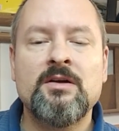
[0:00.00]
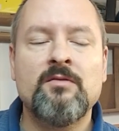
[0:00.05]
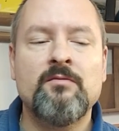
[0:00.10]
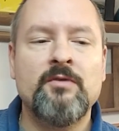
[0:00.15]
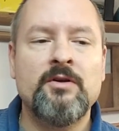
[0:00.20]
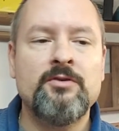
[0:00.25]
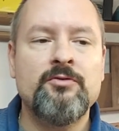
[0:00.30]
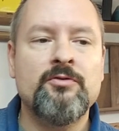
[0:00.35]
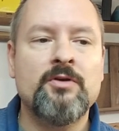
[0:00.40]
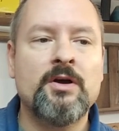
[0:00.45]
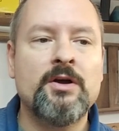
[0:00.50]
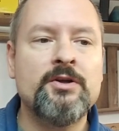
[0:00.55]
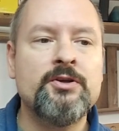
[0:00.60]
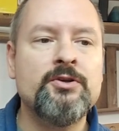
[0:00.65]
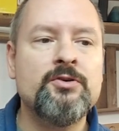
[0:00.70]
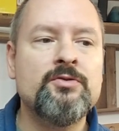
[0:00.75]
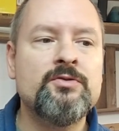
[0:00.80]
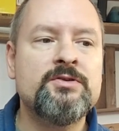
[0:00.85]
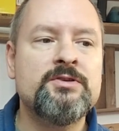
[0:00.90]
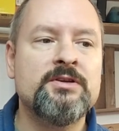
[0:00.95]
when you are
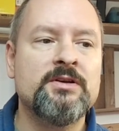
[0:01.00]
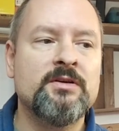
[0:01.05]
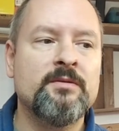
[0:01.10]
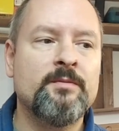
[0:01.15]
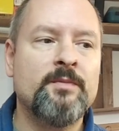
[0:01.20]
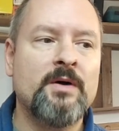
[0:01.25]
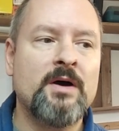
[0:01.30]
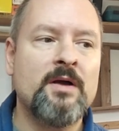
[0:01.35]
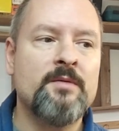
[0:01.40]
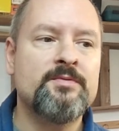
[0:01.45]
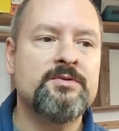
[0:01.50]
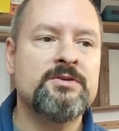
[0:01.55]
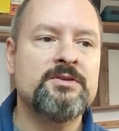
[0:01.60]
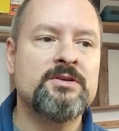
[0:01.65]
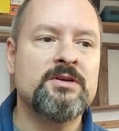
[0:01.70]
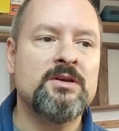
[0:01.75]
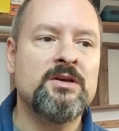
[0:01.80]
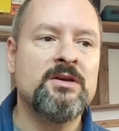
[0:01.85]
using pipes